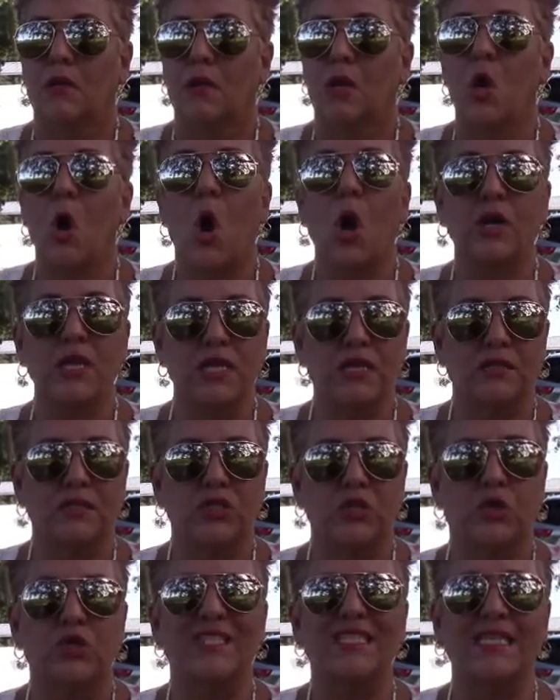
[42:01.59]

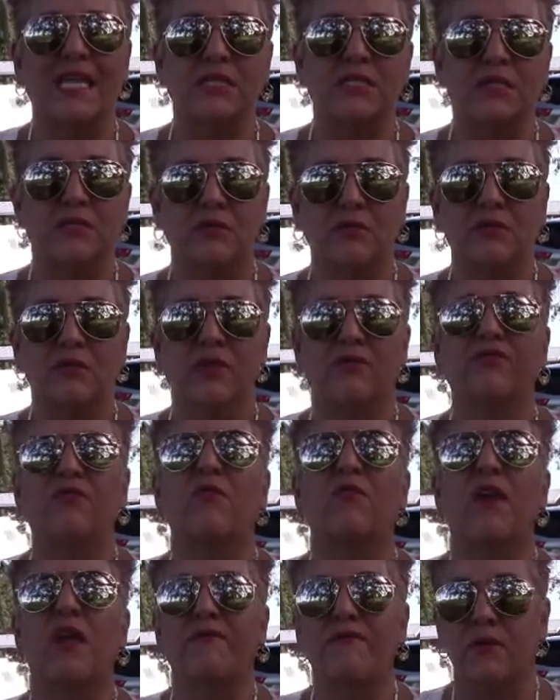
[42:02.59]
guardians or sentinels of
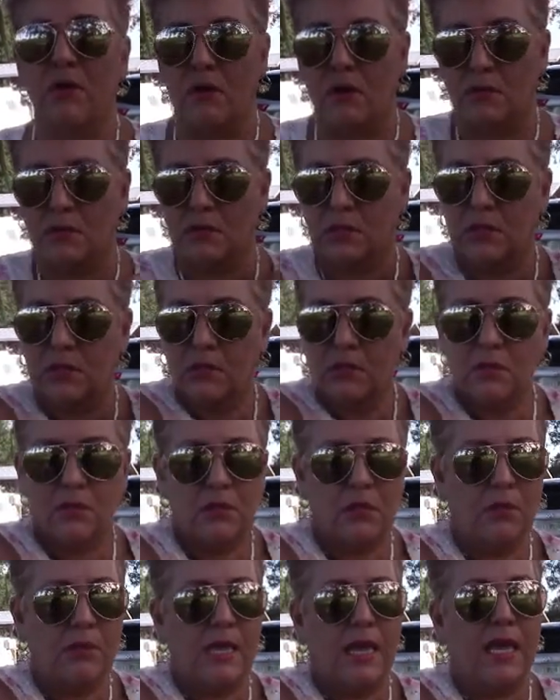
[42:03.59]
graveyards.
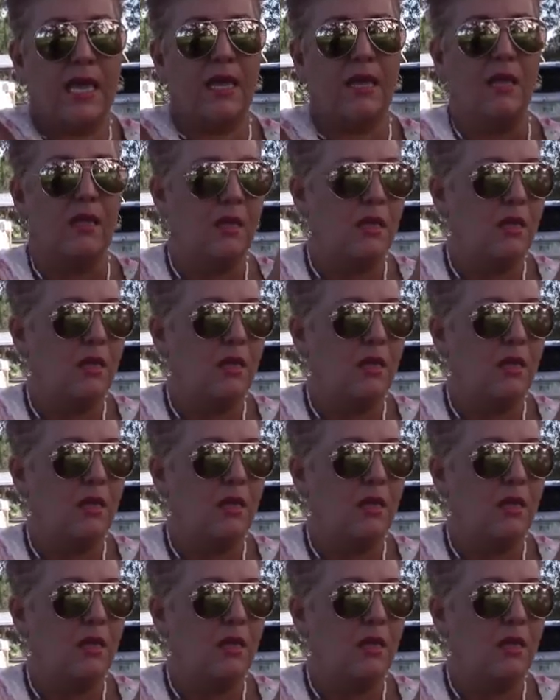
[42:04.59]
Okay,